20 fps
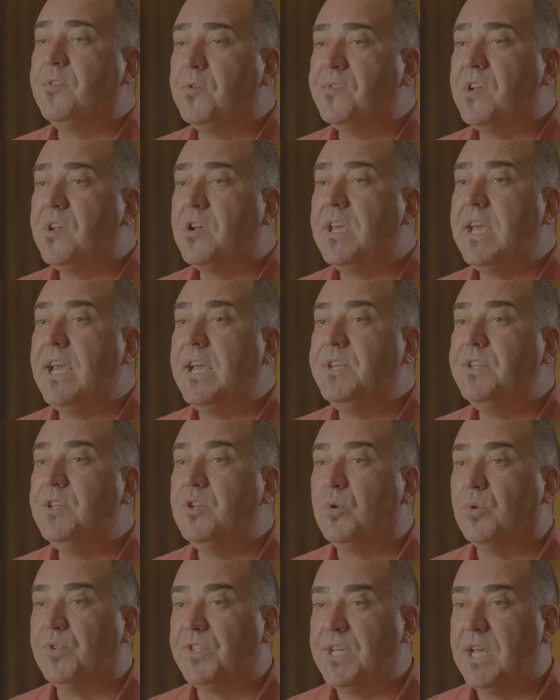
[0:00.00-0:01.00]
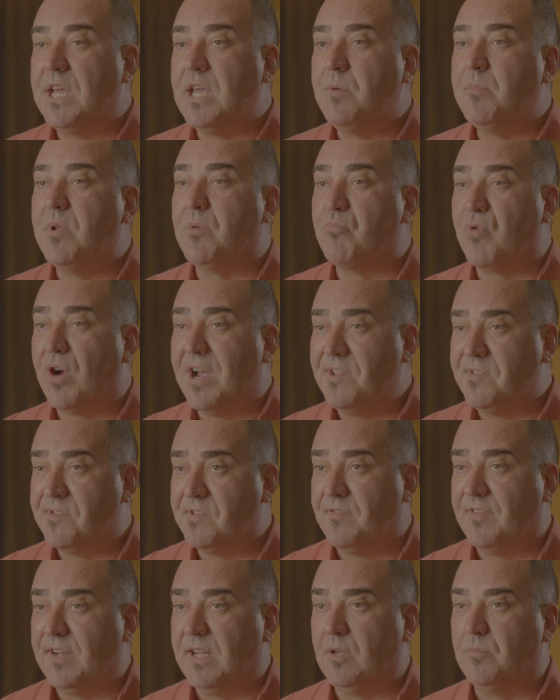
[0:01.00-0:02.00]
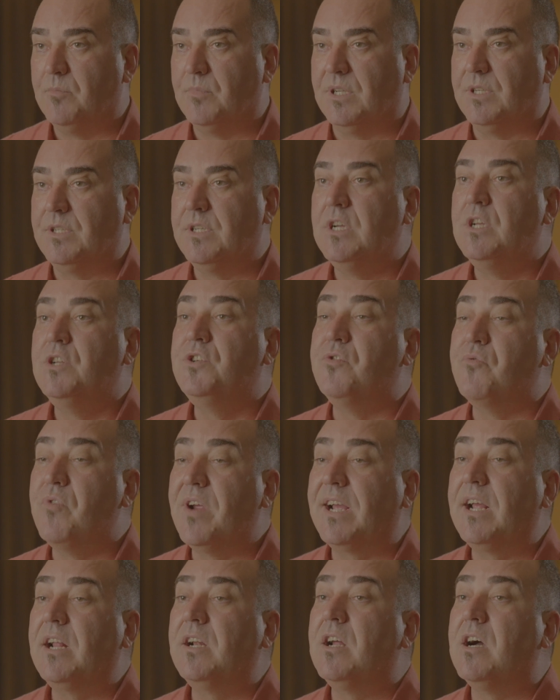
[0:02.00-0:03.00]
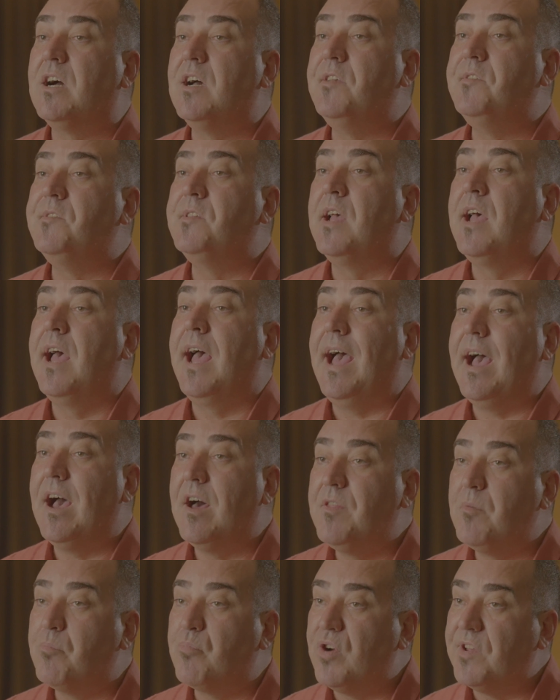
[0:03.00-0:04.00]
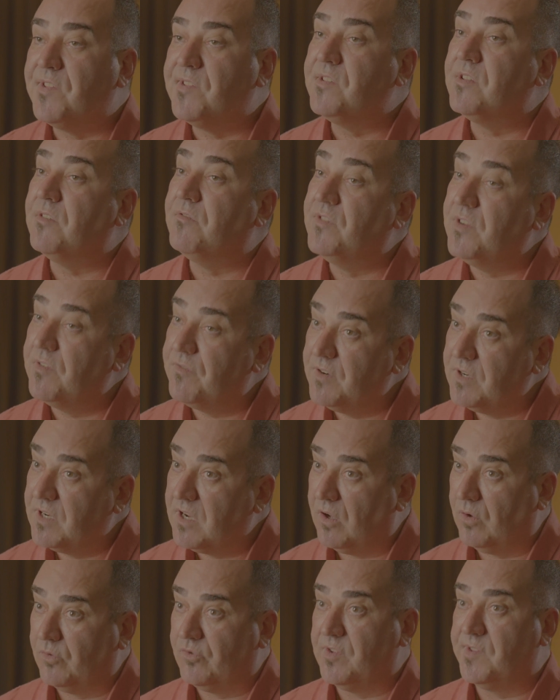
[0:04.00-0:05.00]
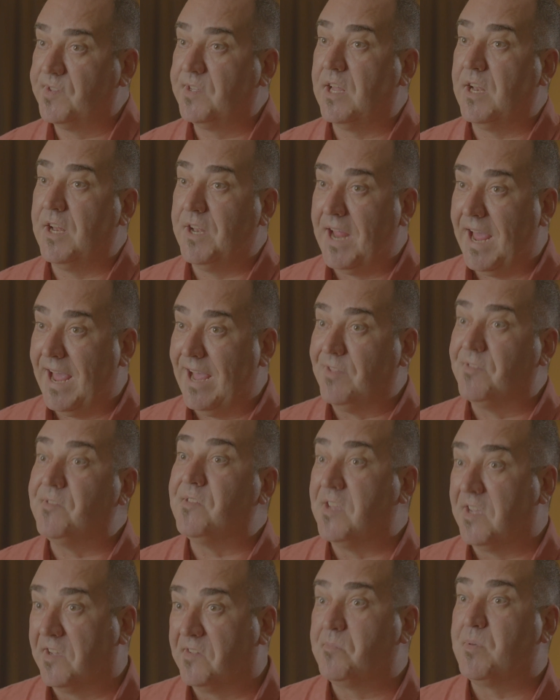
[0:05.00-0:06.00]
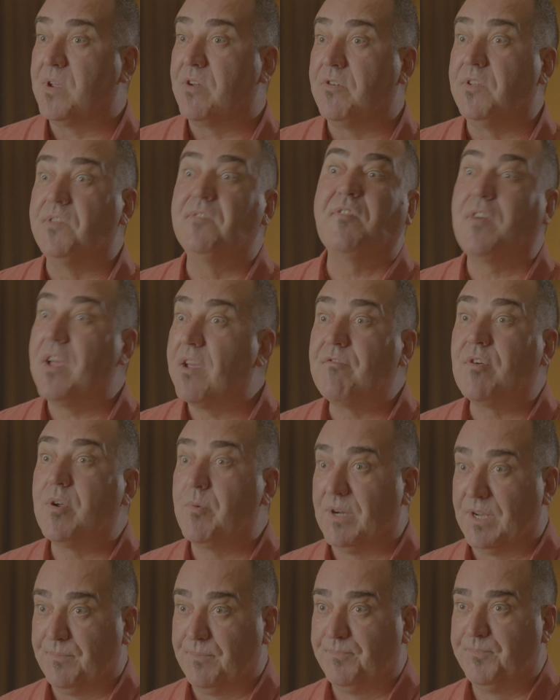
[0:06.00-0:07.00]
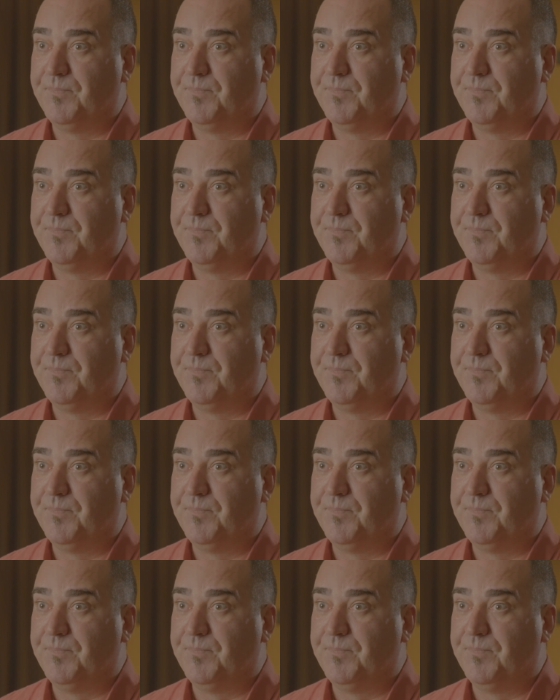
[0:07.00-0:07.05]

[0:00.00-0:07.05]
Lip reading: also key to your team and brand's development to recognise how the presence of different cultures can enhance the experience for everyone.